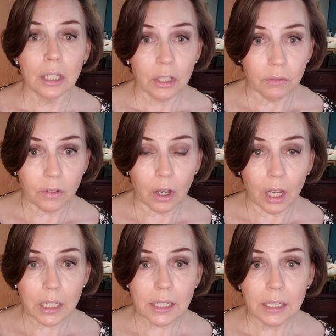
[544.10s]
you've
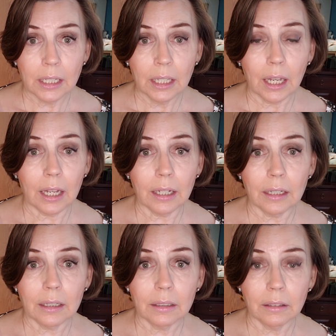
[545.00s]
got
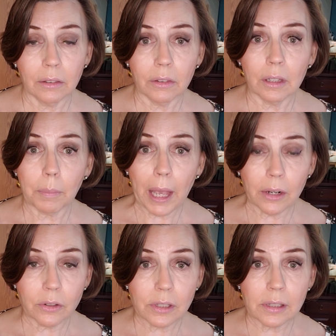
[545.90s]
the
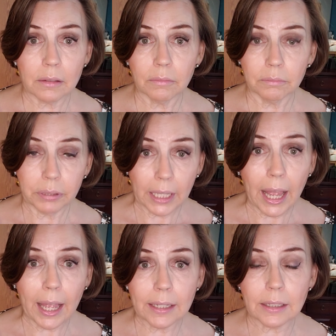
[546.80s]
patterns
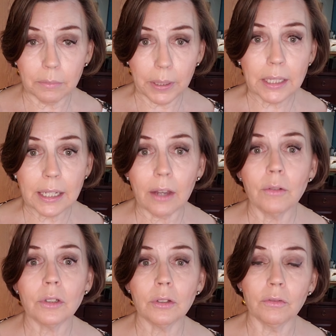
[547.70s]
planned and picked
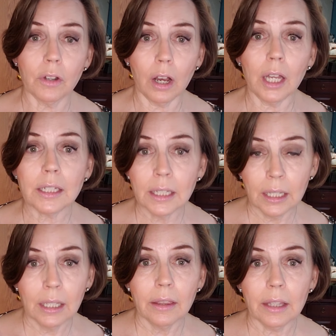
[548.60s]
out, you've got
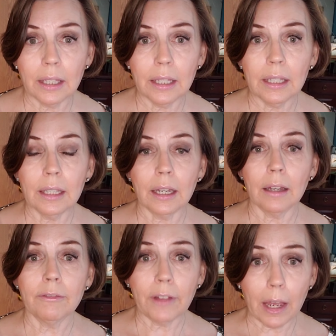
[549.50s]
the
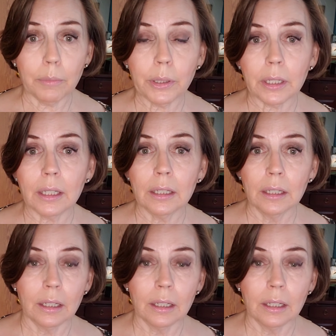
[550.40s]
fabric